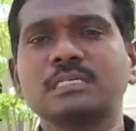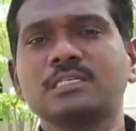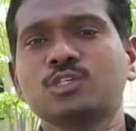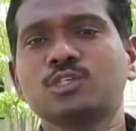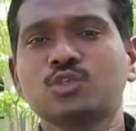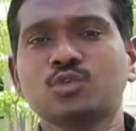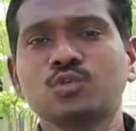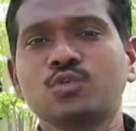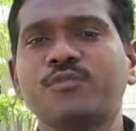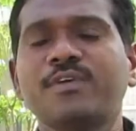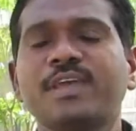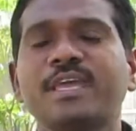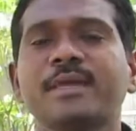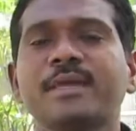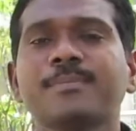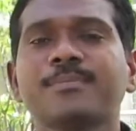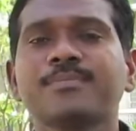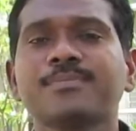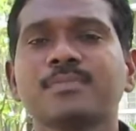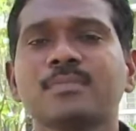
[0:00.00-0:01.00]
in two way
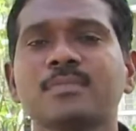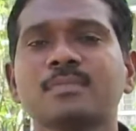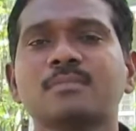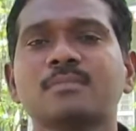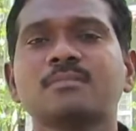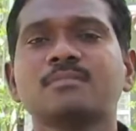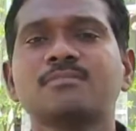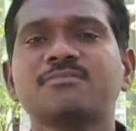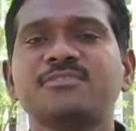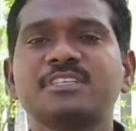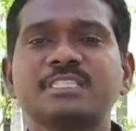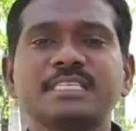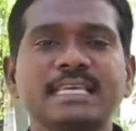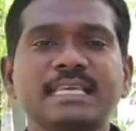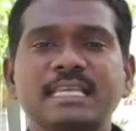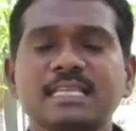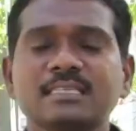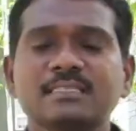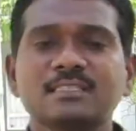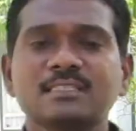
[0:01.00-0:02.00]

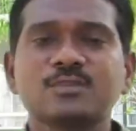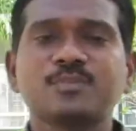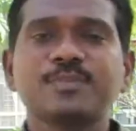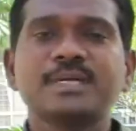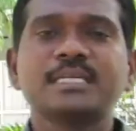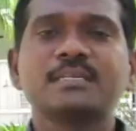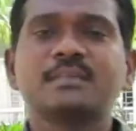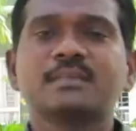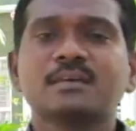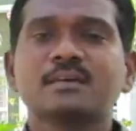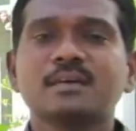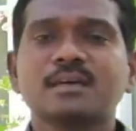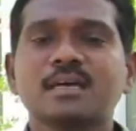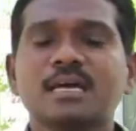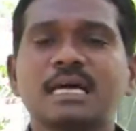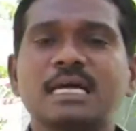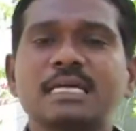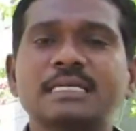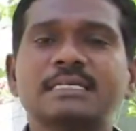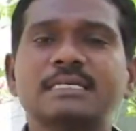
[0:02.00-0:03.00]
physical assessment
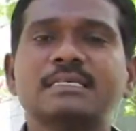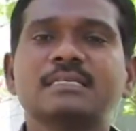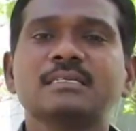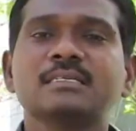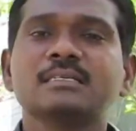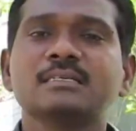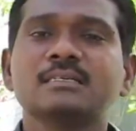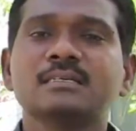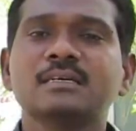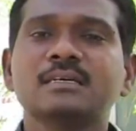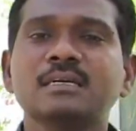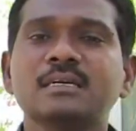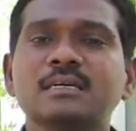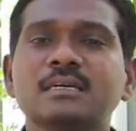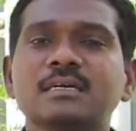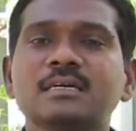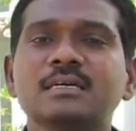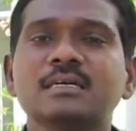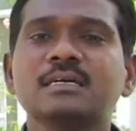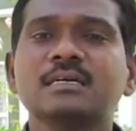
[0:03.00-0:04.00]
and uh,
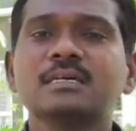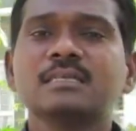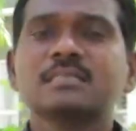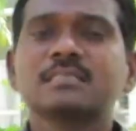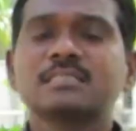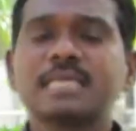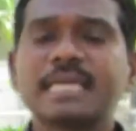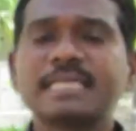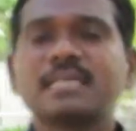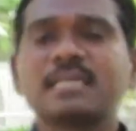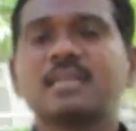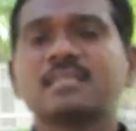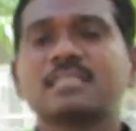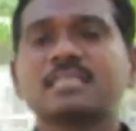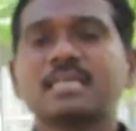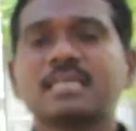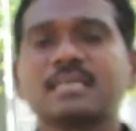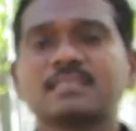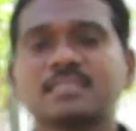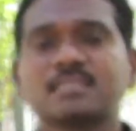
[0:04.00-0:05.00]

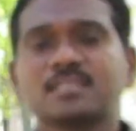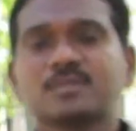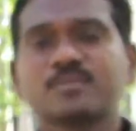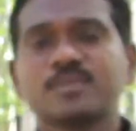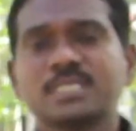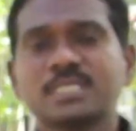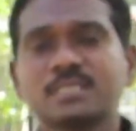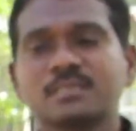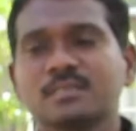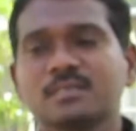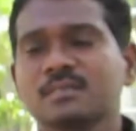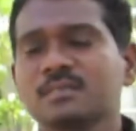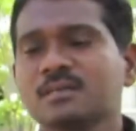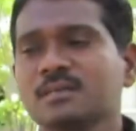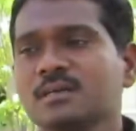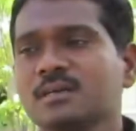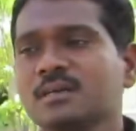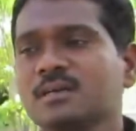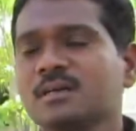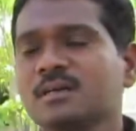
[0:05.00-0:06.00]
cytological assessment
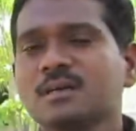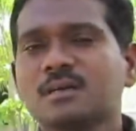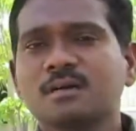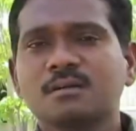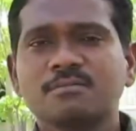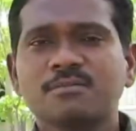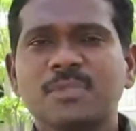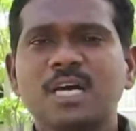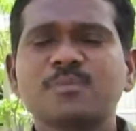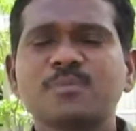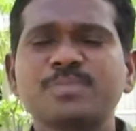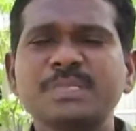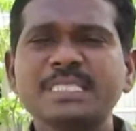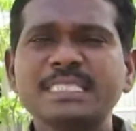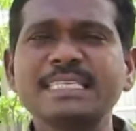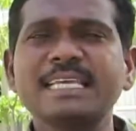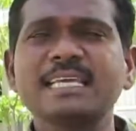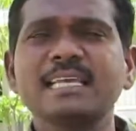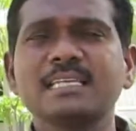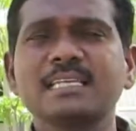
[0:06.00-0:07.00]
for
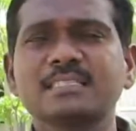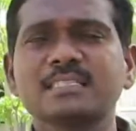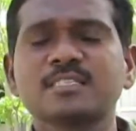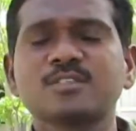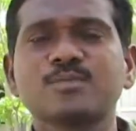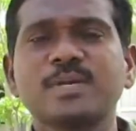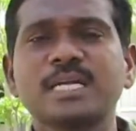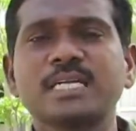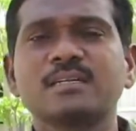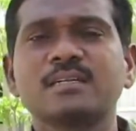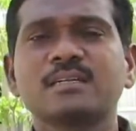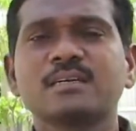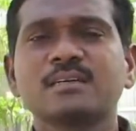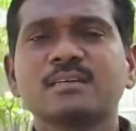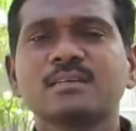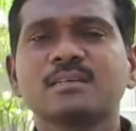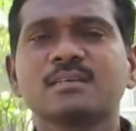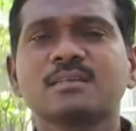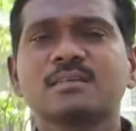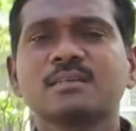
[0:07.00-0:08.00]
physical assessment
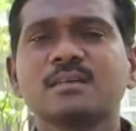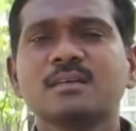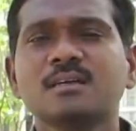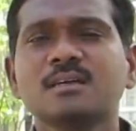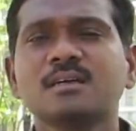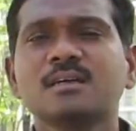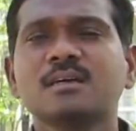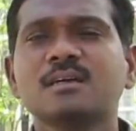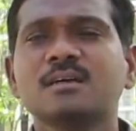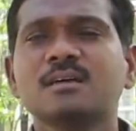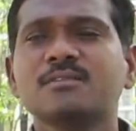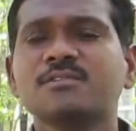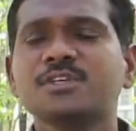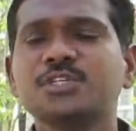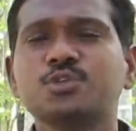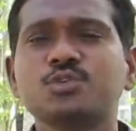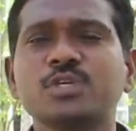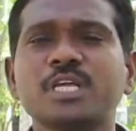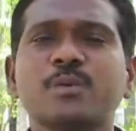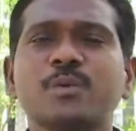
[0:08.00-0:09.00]

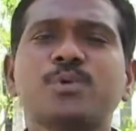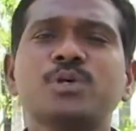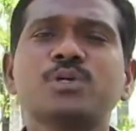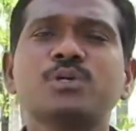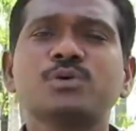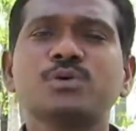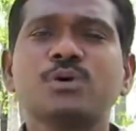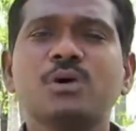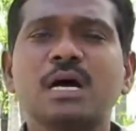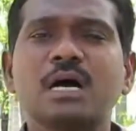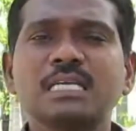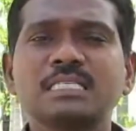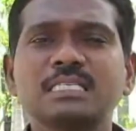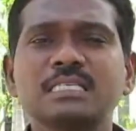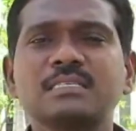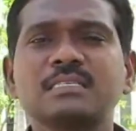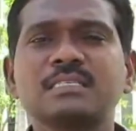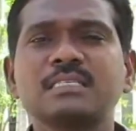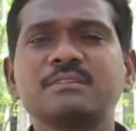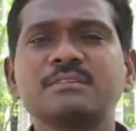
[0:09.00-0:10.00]
we should able to
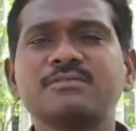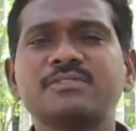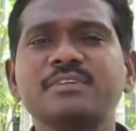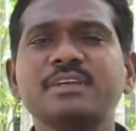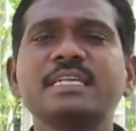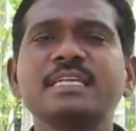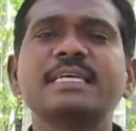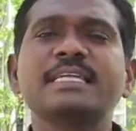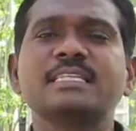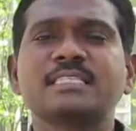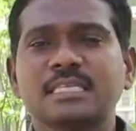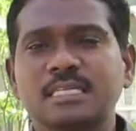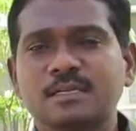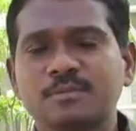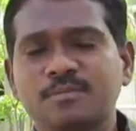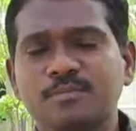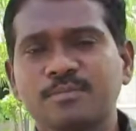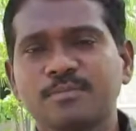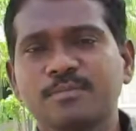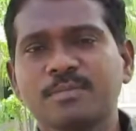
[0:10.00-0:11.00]
assess in field
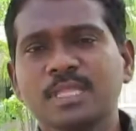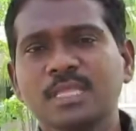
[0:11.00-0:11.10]
itself